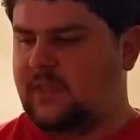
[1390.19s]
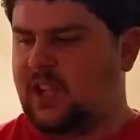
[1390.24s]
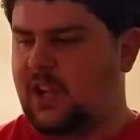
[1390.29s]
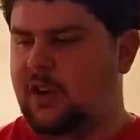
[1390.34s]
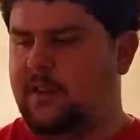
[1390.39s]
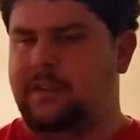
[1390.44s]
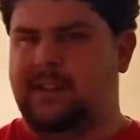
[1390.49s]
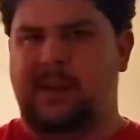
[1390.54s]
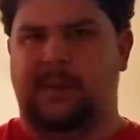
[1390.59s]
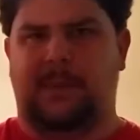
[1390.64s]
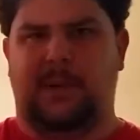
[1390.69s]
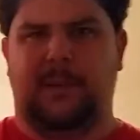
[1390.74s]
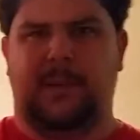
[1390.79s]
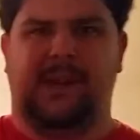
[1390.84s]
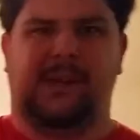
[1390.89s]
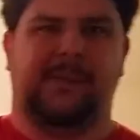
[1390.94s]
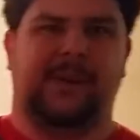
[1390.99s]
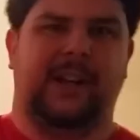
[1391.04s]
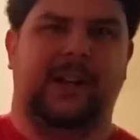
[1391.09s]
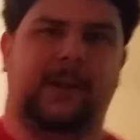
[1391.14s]
Hopefully I'm gonna
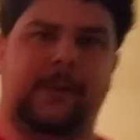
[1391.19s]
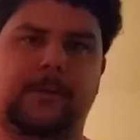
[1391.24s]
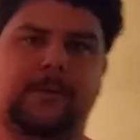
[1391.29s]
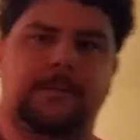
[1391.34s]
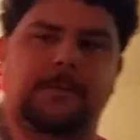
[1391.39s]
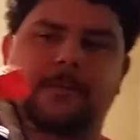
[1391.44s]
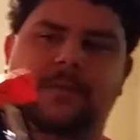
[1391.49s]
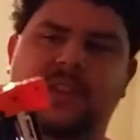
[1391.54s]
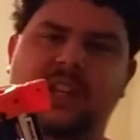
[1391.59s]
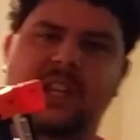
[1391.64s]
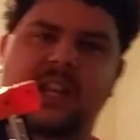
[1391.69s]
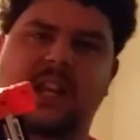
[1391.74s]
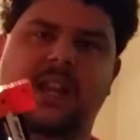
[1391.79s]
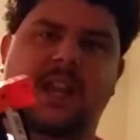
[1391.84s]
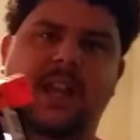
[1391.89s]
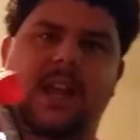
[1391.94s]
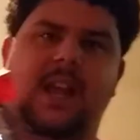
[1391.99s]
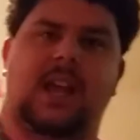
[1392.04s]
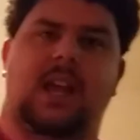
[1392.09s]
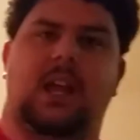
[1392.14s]
make my own,
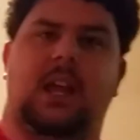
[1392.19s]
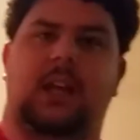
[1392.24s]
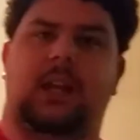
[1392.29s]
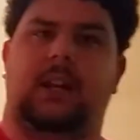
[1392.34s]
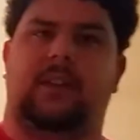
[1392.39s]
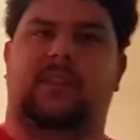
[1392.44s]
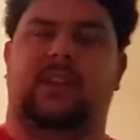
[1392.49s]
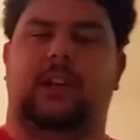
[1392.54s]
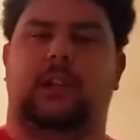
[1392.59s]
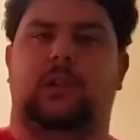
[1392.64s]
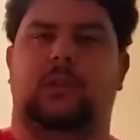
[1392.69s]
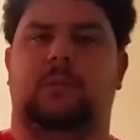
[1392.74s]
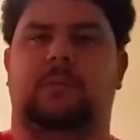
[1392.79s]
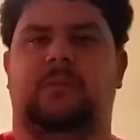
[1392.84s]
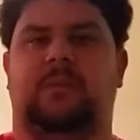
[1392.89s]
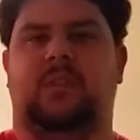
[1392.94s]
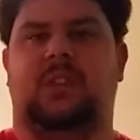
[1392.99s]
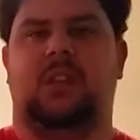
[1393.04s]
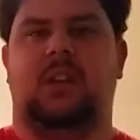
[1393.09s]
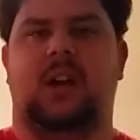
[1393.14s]
and if I do,
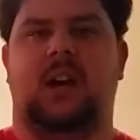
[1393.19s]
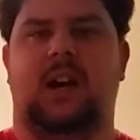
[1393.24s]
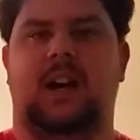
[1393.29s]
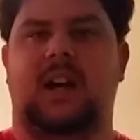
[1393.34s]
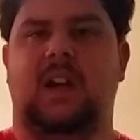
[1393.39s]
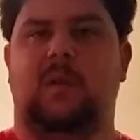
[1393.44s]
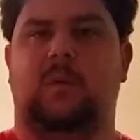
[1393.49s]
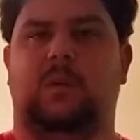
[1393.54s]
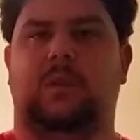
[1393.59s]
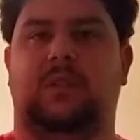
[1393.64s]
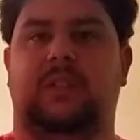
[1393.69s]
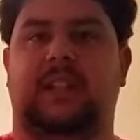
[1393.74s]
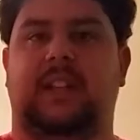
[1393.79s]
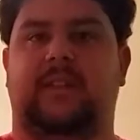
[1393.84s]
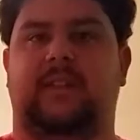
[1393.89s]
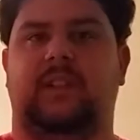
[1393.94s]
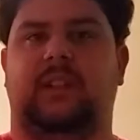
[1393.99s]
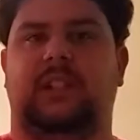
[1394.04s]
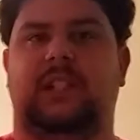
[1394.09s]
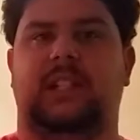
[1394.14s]
I will
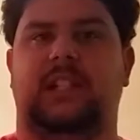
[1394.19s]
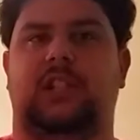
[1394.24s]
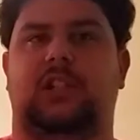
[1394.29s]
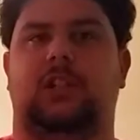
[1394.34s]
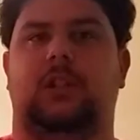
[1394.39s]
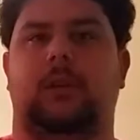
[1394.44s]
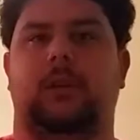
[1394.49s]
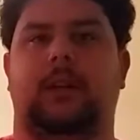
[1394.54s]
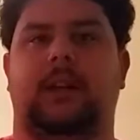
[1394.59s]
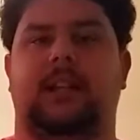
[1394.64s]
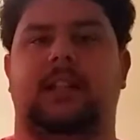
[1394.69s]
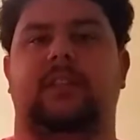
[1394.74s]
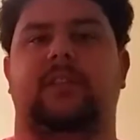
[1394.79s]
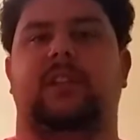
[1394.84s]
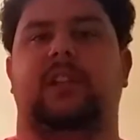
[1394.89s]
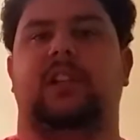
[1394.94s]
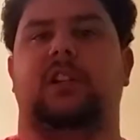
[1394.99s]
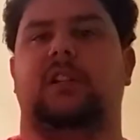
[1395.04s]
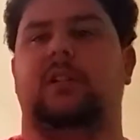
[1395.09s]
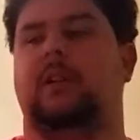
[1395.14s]
definitely show you guys a
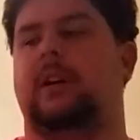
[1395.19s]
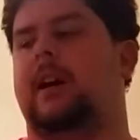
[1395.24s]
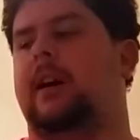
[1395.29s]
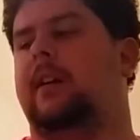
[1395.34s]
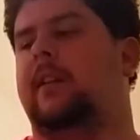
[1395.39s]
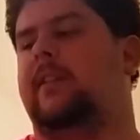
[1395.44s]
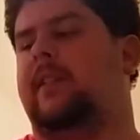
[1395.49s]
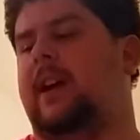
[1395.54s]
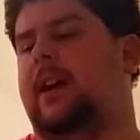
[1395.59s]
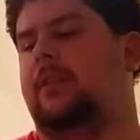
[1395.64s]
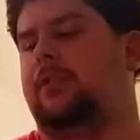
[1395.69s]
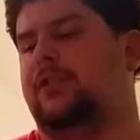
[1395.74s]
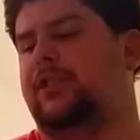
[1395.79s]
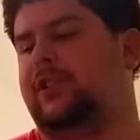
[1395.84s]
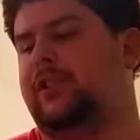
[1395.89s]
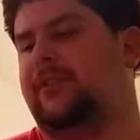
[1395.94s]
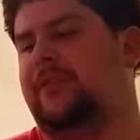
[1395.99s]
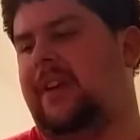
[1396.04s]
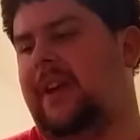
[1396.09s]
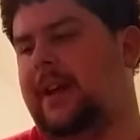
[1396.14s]
video of how to
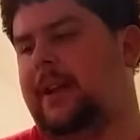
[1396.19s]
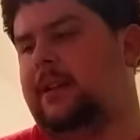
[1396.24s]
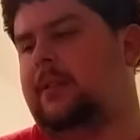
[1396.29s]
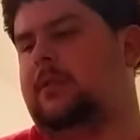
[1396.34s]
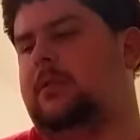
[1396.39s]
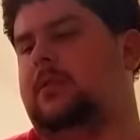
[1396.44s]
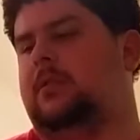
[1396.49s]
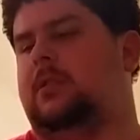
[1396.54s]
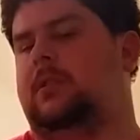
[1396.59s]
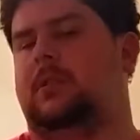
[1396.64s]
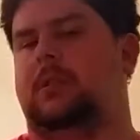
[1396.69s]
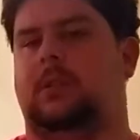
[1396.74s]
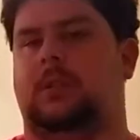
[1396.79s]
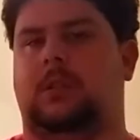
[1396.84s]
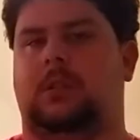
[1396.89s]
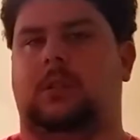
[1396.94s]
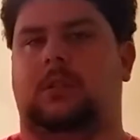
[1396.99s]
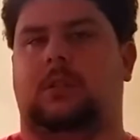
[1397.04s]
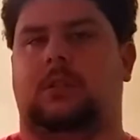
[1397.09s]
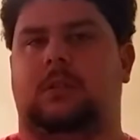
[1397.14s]
do that
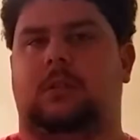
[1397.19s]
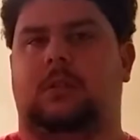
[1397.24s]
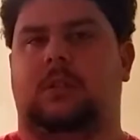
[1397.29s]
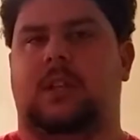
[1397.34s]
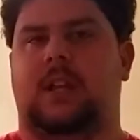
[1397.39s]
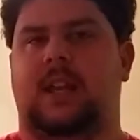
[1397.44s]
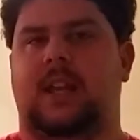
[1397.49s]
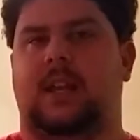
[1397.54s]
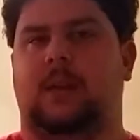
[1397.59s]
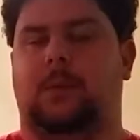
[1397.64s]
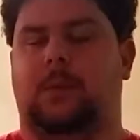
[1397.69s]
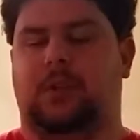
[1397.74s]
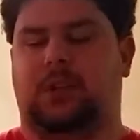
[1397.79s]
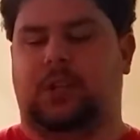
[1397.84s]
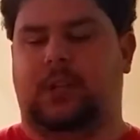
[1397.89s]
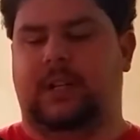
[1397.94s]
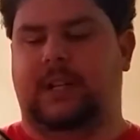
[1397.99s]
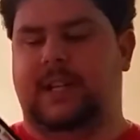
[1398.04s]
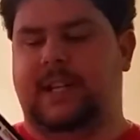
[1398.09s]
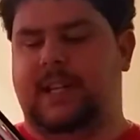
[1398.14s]
and what
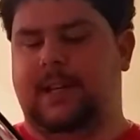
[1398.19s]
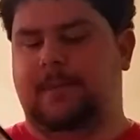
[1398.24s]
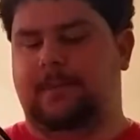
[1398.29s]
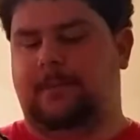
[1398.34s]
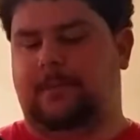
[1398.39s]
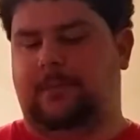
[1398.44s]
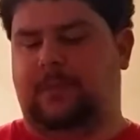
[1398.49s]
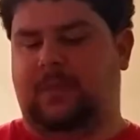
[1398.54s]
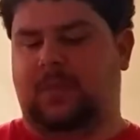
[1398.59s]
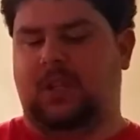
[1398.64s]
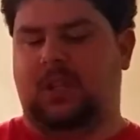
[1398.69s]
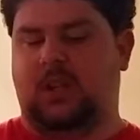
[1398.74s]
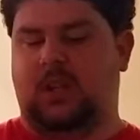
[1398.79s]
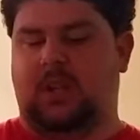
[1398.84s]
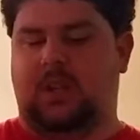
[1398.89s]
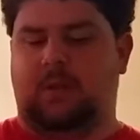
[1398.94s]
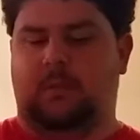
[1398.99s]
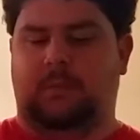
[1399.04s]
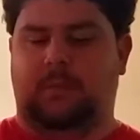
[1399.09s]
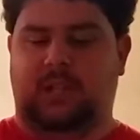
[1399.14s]
you're gonna need.
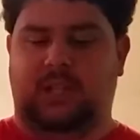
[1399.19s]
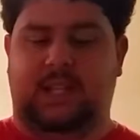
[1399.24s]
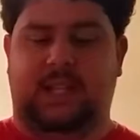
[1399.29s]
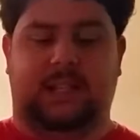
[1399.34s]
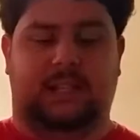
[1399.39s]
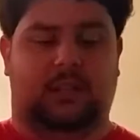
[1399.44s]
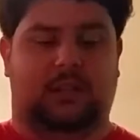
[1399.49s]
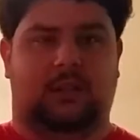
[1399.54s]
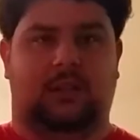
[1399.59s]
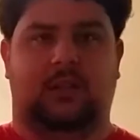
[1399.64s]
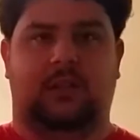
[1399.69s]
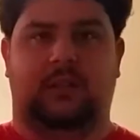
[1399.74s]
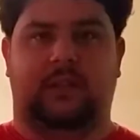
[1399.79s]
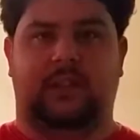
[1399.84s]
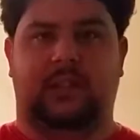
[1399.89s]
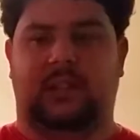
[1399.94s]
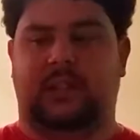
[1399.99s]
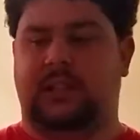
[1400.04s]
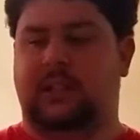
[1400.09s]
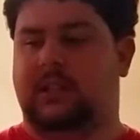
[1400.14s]
But yes,
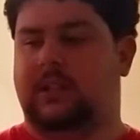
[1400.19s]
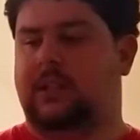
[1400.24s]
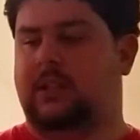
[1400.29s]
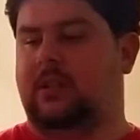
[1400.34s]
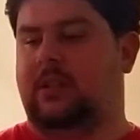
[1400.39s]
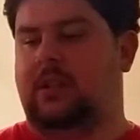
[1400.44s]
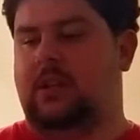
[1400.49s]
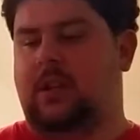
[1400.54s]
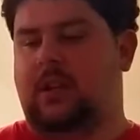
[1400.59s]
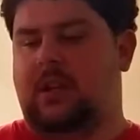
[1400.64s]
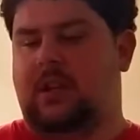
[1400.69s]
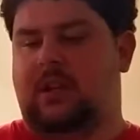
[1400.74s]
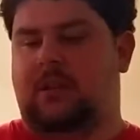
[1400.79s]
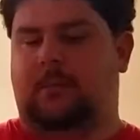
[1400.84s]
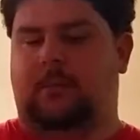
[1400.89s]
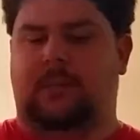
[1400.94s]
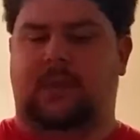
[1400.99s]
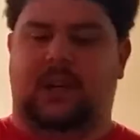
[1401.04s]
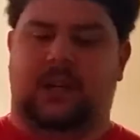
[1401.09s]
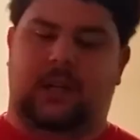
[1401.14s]
this is
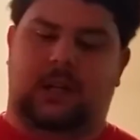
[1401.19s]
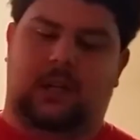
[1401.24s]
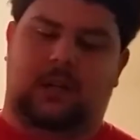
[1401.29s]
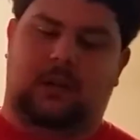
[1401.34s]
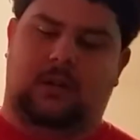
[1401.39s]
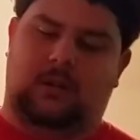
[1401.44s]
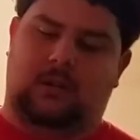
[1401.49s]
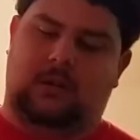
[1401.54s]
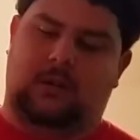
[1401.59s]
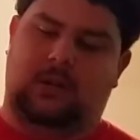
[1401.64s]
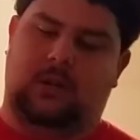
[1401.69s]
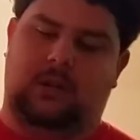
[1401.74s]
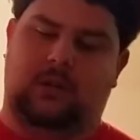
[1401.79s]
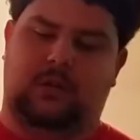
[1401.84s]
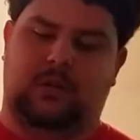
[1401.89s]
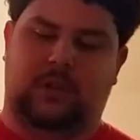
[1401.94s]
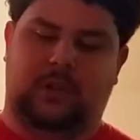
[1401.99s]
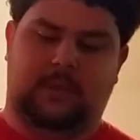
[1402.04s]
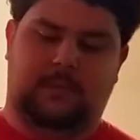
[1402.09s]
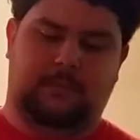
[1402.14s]
my
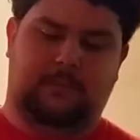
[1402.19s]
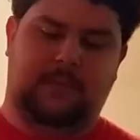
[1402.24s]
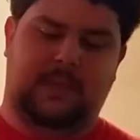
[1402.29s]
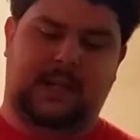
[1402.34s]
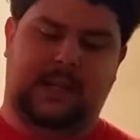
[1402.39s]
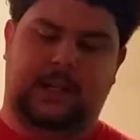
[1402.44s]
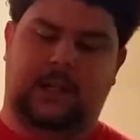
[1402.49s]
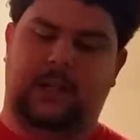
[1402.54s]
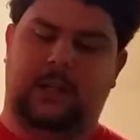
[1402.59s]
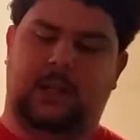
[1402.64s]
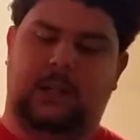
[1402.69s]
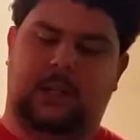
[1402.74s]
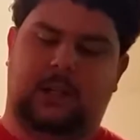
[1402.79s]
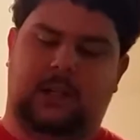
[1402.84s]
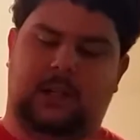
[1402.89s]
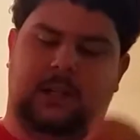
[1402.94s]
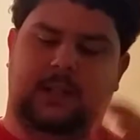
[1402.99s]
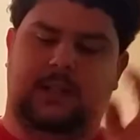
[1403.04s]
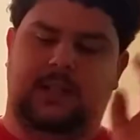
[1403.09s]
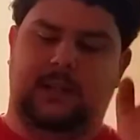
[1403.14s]
Ultra Mega
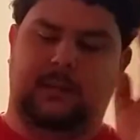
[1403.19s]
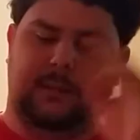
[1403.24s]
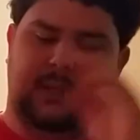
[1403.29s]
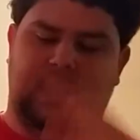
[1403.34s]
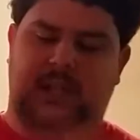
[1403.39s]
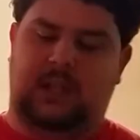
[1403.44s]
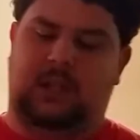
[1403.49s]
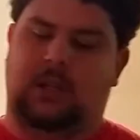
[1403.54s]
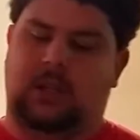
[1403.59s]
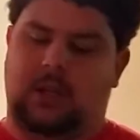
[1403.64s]
CB.